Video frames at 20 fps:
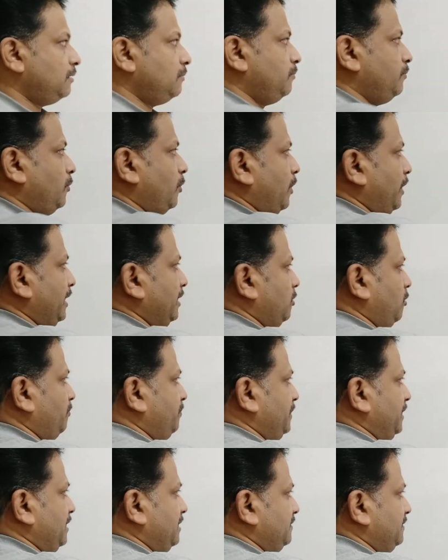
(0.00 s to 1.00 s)
point
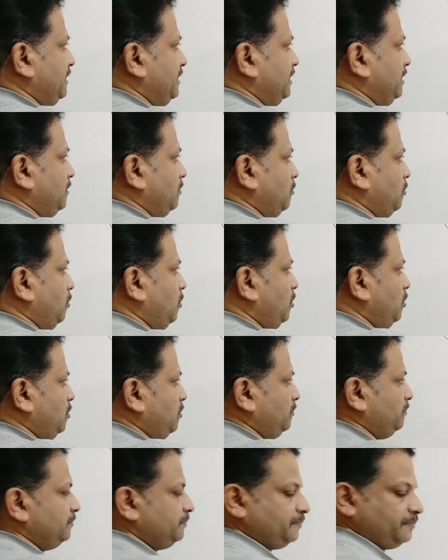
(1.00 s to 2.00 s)
optical center
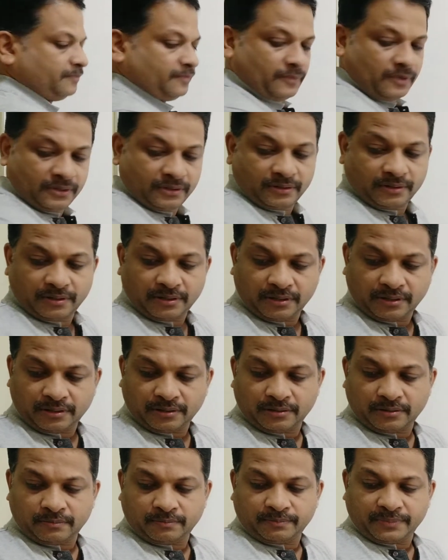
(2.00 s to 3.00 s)
O,
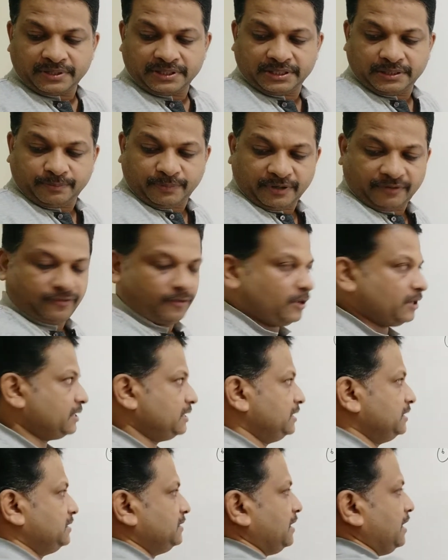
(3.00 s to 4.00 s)
principal
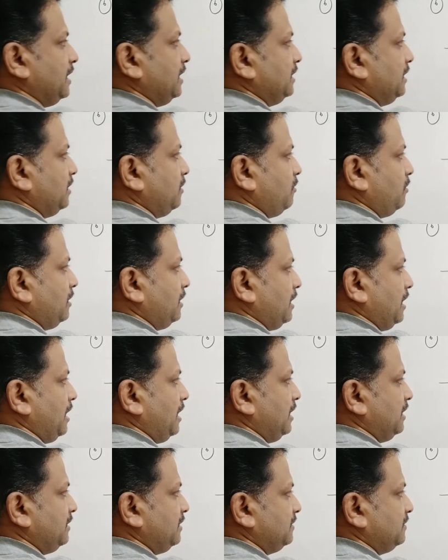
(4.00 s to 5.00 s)
focus another on
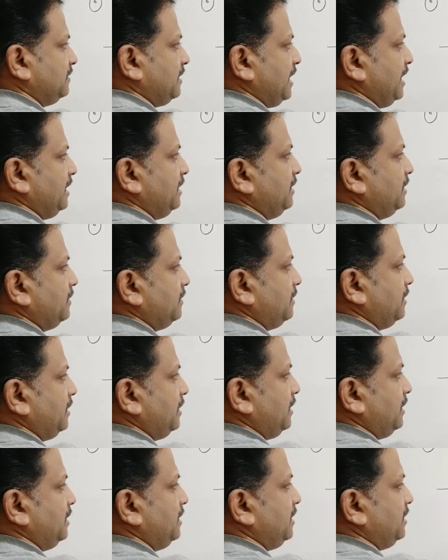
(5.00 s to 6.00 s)
another side,
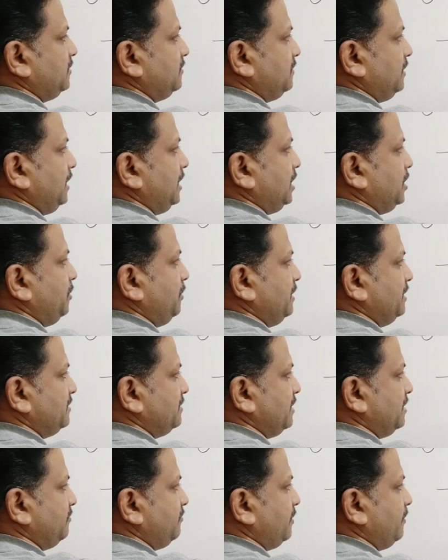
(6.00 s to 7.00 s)
it is
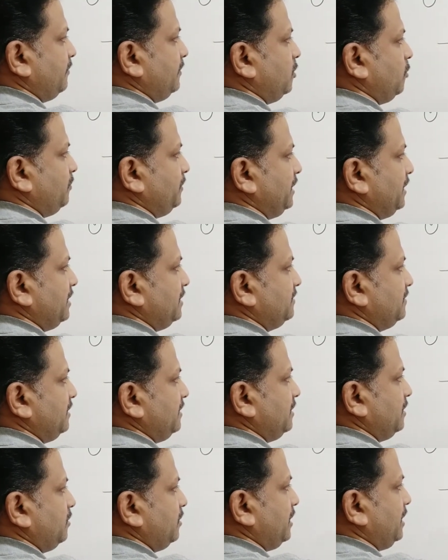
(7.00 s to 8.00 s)
equidistant from the optical
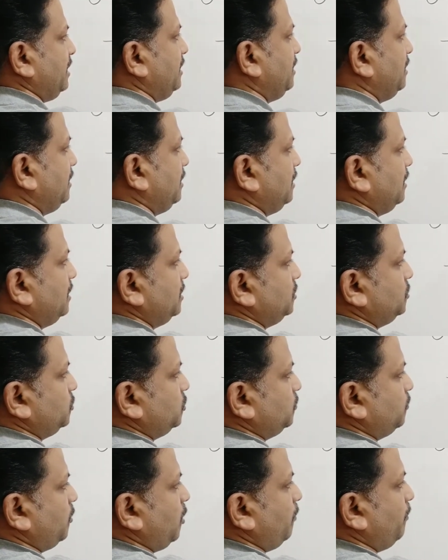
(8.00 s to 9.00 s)
center. Okay,
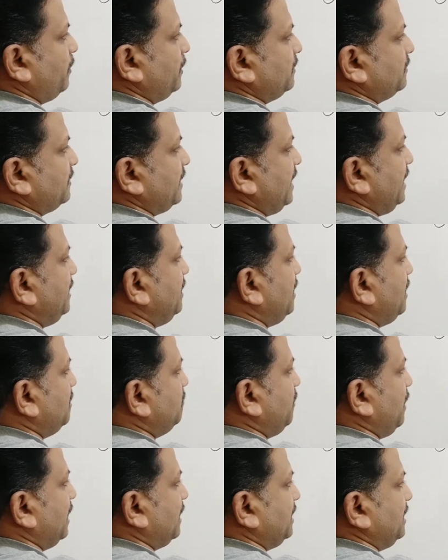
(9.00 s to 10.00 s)
choose proper scale and
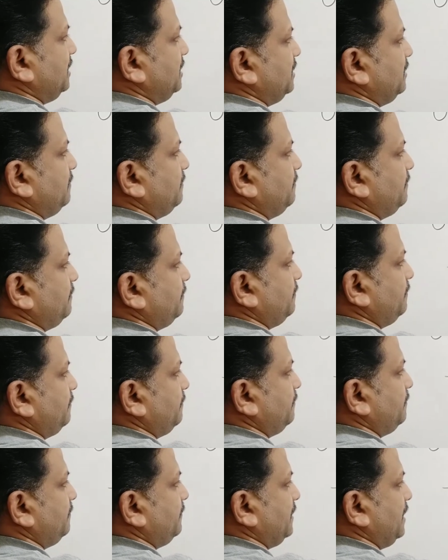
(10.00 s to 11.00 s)
mark it.
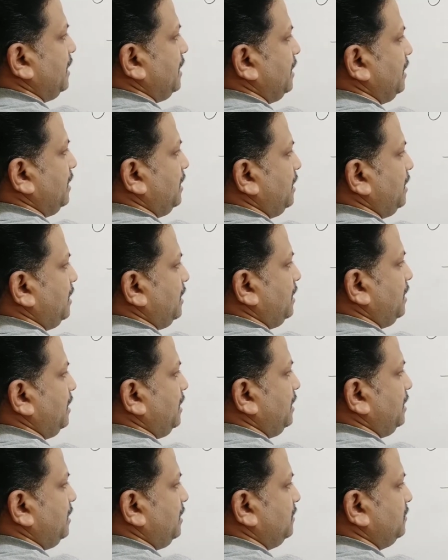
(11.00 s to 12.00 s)

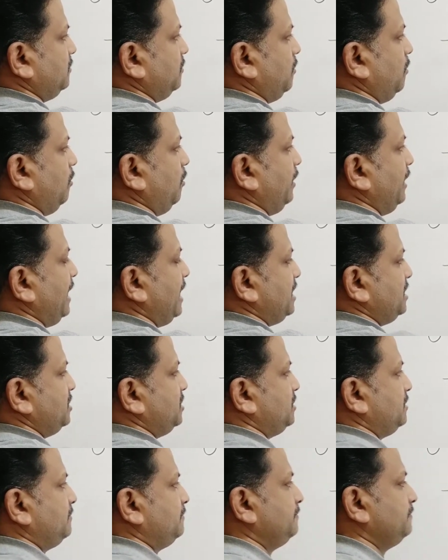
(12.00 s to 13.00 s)
It is O dash.